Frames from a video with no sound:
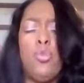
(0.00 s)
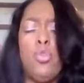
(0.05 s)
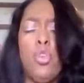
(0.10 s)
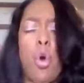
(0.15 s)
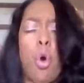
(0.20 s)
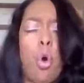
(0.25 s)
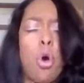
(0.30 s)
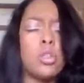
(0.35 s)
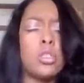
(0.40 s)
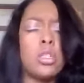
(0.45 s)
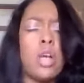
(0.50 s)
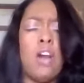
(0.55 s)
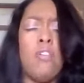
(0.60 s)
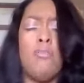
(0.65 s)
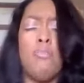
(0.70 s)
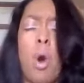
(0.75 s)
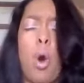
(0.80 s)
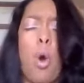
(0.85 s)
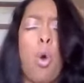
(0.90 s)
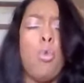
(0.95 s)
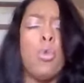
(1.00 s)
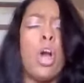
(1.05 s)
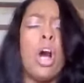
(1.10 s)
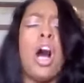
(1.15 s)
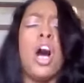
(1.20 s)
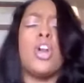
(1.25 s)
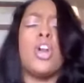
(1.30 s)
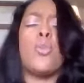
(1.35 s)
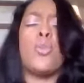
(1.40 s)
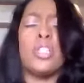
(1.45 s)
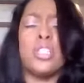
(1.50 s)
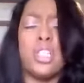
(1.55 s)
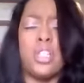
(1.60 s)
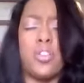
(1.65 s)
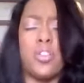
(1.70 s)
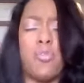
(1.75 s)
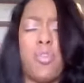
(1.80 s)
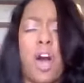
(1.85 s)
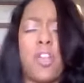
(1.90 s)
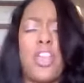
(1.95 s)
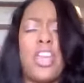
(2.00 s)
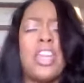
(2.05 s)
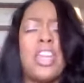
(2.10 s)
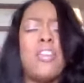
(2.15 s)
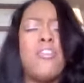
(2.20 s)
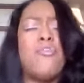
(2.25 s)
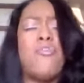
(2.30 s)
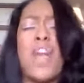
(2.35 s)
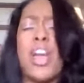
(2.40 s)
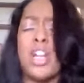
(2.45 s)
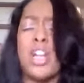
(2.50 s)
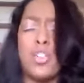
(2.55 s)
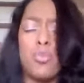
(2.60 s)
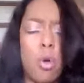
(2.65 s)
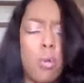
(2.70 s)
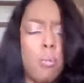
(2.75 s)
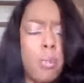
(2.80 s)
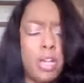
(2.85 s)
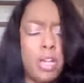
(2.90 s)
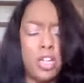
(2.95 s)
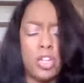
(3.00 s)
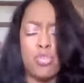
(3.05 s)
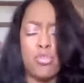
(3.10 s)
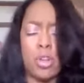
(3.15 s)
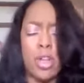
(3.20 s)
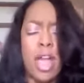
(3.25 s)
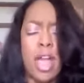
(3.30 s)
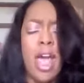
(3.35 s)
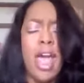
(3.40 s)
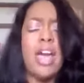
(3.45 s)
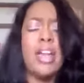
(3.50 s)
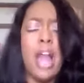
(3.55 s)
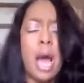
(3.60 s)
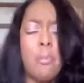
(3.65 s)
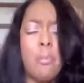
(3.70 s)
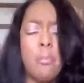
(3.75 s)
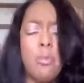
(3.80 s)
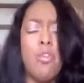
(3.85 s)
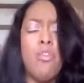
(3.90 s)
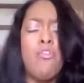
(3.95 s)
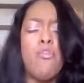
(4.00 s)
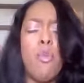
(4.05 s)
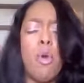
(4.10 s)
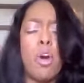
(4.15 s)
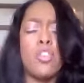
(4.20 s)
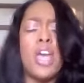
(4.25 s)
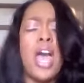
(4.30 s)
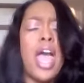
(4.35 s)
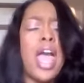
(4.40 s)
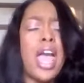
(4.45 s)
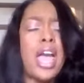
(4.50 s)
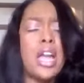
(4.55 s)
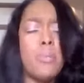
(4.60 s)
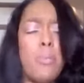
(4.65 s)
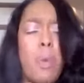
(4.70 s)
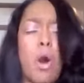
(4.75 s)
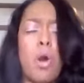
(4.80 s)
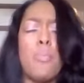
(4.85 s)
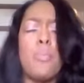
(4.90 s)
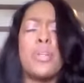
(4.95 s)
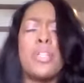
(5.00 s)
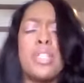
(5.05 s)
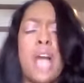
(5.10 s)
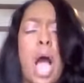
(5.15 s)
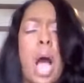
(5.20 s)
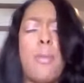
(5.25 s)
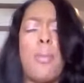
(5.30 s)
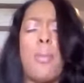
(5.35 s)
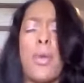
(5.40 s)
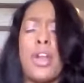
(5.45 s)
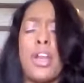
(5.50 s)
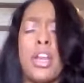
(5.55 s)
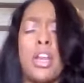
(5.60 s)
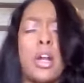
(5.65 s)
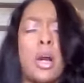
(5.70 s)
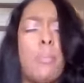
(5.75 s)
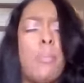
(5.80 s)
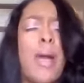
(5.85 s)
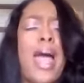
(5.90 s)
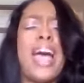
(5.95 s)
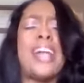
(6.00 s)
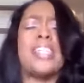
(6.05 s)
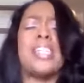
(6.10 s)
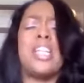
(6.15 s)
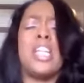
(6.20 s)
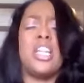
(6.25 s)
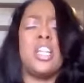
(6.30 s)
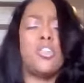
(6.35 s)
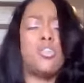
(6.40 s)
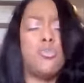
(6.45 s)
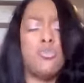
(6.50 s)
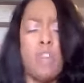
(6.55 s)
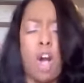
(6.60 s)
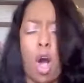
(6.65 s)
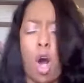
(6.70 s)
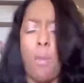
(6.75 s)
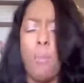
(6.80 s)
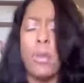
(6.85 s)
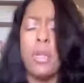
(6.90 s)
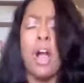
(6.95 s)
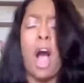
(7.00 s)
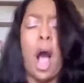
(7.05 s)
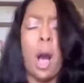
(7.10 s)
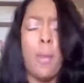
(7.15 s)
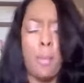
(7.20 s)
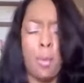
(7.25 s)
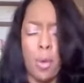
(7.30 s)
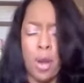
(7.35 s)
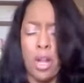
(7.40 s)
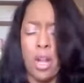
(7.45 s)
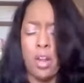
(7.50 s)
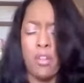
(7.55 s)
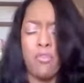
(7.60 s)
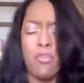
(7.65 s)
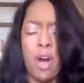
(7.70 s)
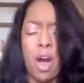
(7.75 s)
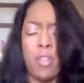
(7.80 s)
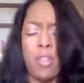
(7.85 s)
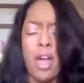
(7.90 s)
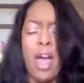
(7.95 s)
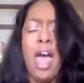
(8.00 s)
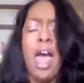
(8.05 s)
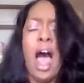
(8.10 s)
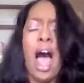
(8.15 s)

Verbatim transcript: doors of bold utterances, Father, and effectual ministry. And I move forth and purpose to operate in the capacity capacity that you called me to operate in, Father.